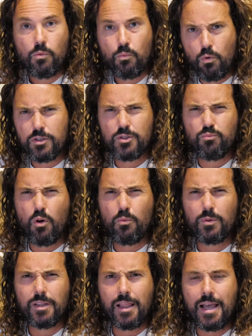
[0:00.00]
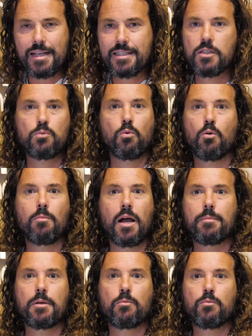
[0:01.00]
What's wrong with the laces? Well,
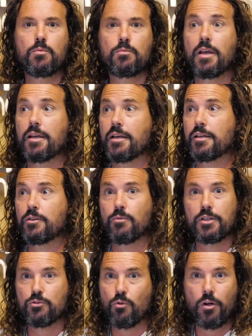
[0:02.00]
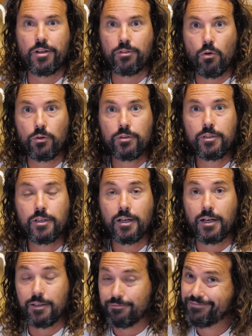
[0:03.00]
maybe they're doing triathlon,
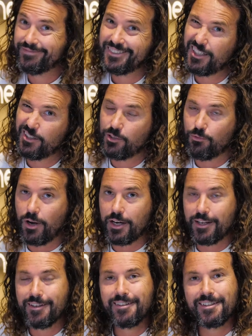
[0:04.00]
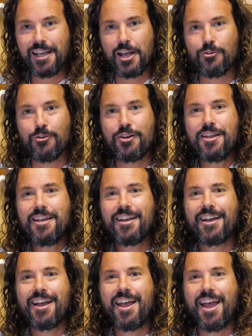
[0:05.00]
still in the running category,
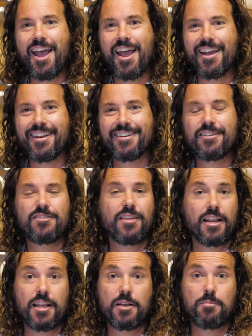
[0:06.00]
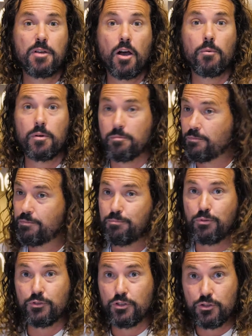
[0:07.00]
and they need to be able to
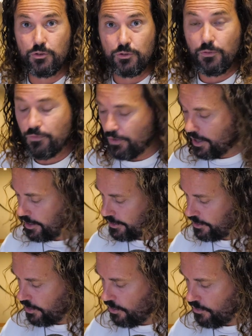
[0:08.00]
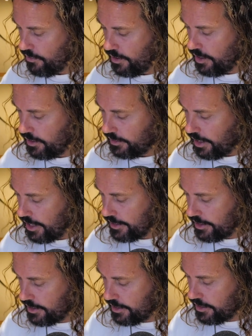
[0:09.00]
put the shoes on fast. So
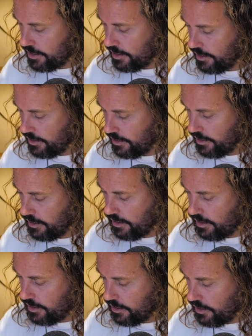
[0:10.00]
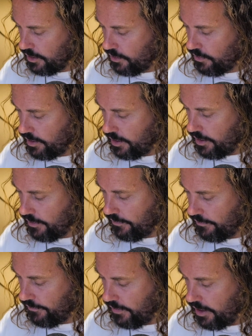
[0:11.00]
laces,
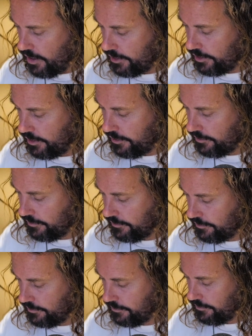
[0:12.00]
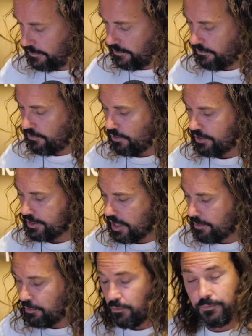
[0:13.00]
fast, for
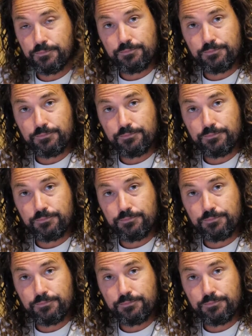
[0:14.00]
example.